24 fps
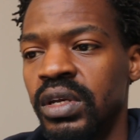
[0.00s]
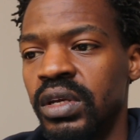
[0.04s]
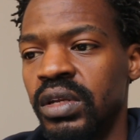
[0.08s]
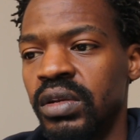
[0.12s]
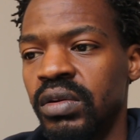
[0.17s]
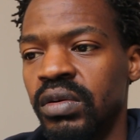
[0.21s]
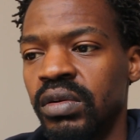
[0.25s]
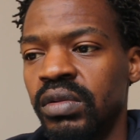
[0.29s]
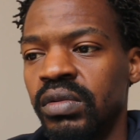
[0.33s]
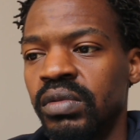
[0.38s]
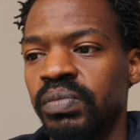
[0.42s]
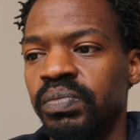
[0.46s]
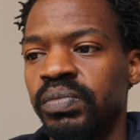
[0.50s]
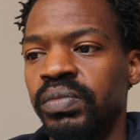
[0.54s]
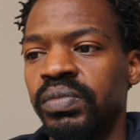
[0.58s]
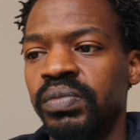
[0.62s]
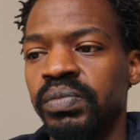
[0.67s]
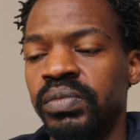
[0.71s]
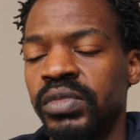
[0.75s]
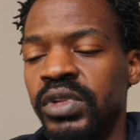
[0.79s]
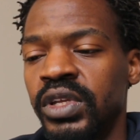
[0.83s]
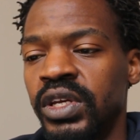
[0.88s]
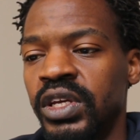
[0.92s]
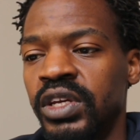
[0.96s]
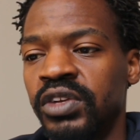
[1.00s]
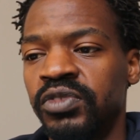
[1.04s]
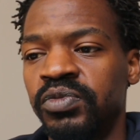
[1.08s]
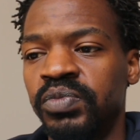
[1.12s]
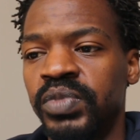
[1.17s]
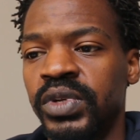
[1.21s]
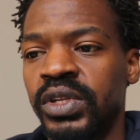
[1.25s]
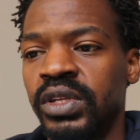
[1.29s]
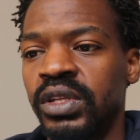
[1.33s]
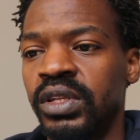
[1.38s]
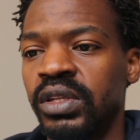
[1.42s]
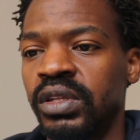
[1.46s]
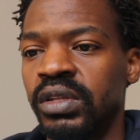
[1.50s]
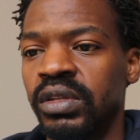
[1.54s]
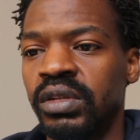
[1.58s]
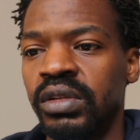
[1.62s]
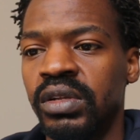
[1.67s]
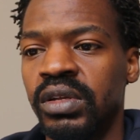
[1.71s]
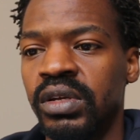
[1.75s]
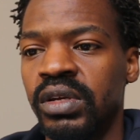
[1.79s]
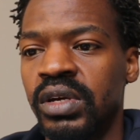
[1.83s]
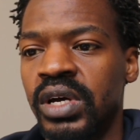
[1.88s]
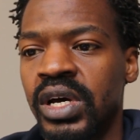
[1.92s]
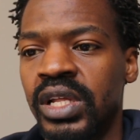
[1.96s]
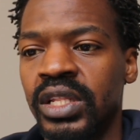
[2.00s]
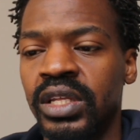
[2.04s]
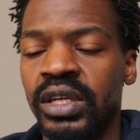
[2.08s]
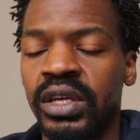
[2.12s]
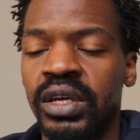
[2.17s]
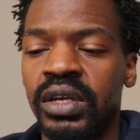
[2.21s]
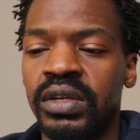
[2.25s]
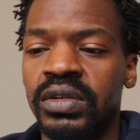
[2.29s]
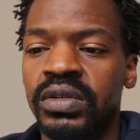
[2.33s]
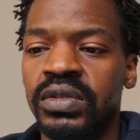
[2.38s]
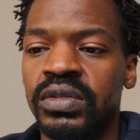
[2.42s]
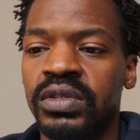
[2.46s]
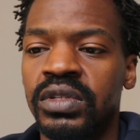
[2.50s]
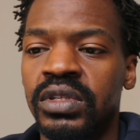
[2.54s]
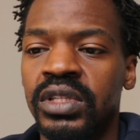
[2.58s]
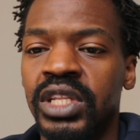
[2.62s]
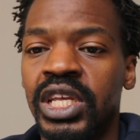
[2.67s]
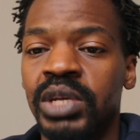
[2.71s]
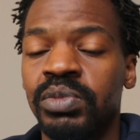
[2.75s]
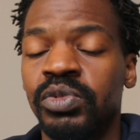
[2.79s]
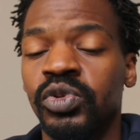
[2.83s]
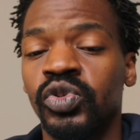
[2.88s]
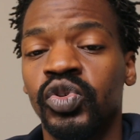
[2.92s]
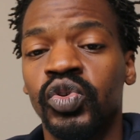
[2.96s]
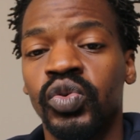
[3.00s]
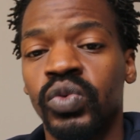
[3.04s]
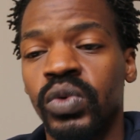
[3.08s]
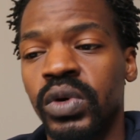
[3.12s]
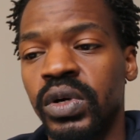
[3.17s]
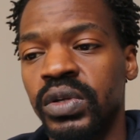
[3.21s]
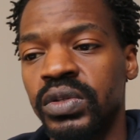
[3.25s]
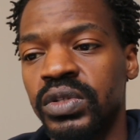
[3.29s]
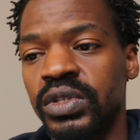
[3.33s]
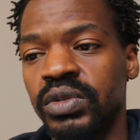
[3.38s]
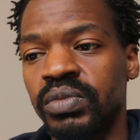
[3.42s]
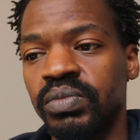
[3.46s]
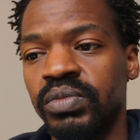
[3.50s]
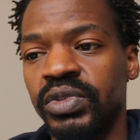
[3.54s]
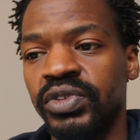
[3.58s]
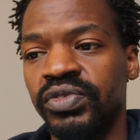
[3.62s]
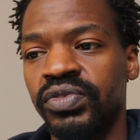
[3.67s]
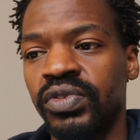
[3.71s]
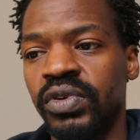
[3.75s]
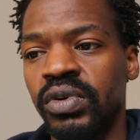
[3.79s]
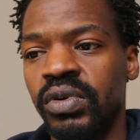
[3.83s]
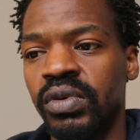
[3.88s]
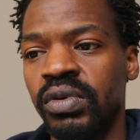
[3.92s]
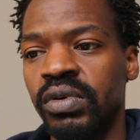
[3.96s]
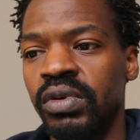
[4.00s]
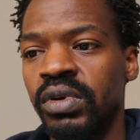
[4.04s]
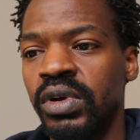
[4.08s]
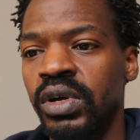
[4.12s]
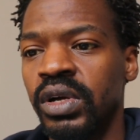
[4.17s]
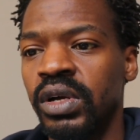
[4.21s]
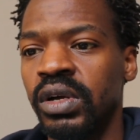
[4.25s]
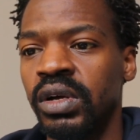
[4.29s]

You know, there have been allegations labeled towards him before.